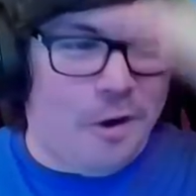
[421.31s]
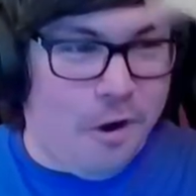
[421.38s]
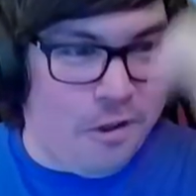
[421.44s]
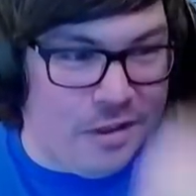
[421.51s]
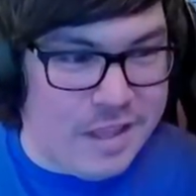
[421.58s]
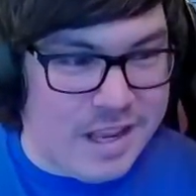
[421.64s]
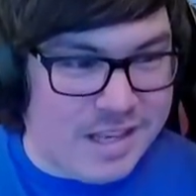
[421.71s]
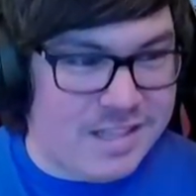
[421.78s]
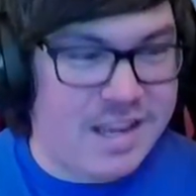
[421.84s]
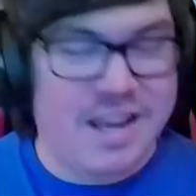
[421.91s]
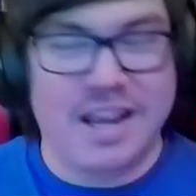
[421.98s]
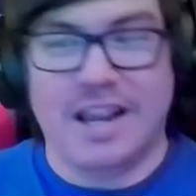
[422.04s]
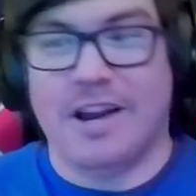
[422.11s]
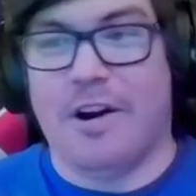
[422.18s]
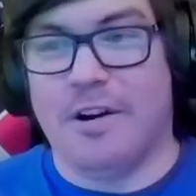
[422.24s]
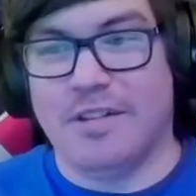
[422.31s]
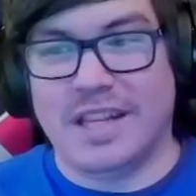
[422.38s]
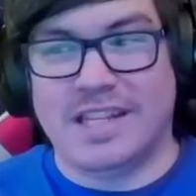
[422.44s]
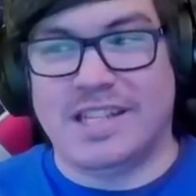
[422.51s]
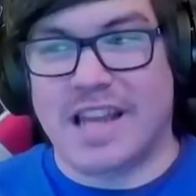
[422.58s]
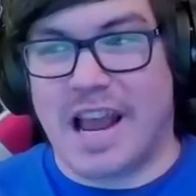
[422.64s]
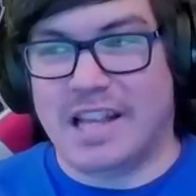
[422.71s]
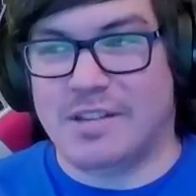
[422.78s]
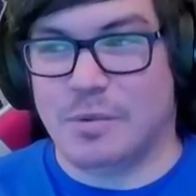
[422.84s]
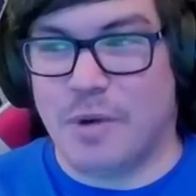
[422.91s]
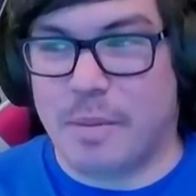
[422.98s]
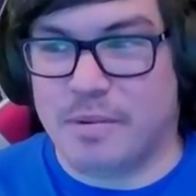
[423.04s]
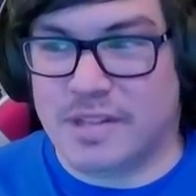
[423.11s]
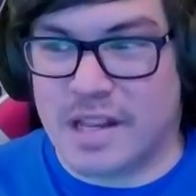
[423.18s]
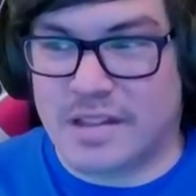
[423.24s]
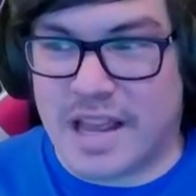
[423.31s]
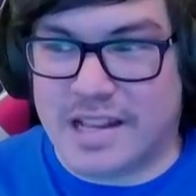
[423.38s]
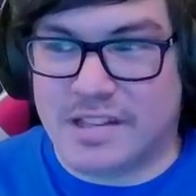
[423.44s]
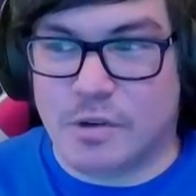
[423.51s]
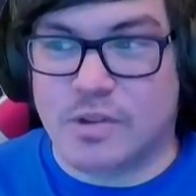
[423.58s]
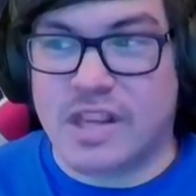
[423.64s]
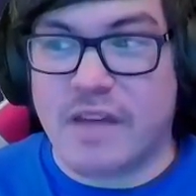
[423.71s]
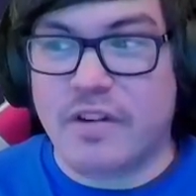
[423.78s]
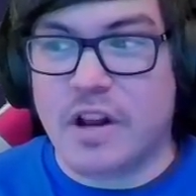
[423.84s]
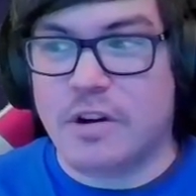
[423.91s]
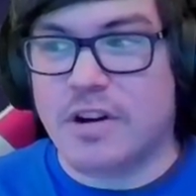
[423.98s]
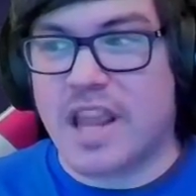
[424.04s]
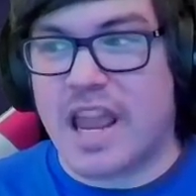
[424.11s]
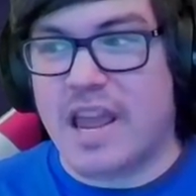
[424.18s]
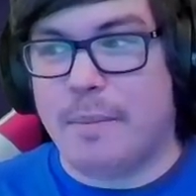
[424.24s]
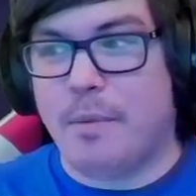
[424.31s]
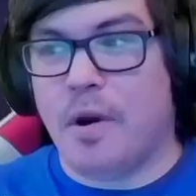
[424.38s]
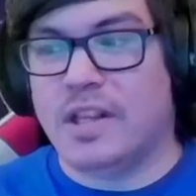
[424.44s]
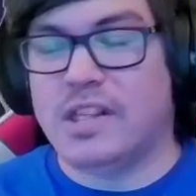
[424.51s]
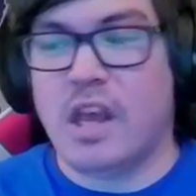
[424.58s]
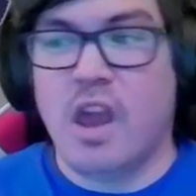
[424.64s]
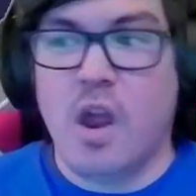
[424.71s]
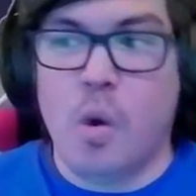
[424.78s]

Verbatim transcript: All of this, all these stats represent that. So 700k hit points.